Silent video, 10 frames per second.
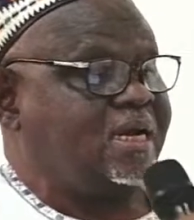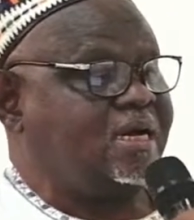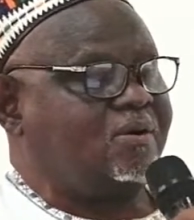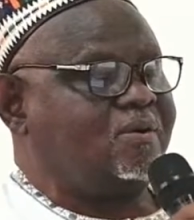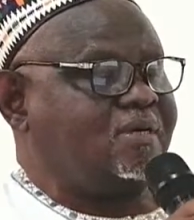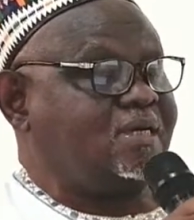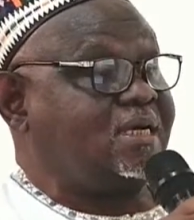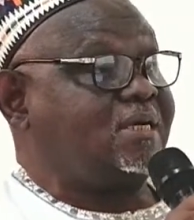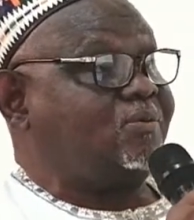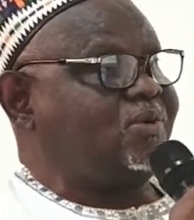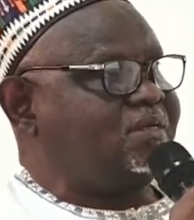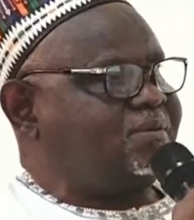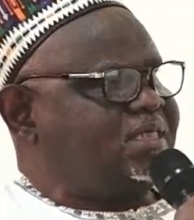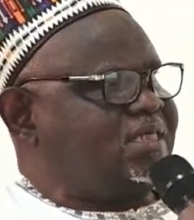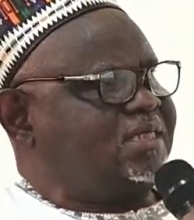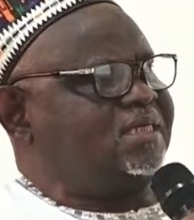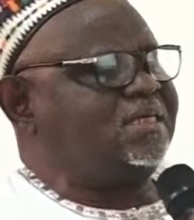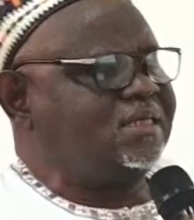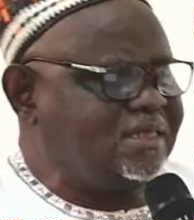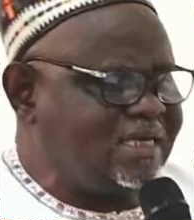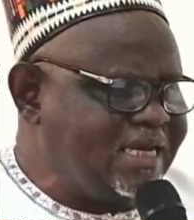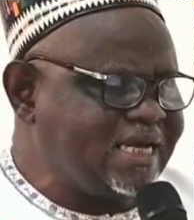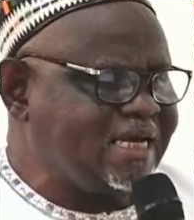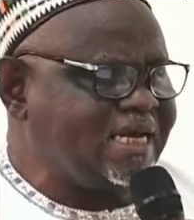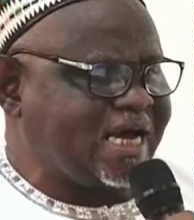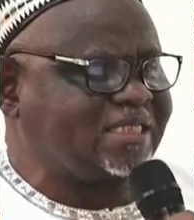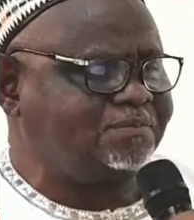Now, what about the legal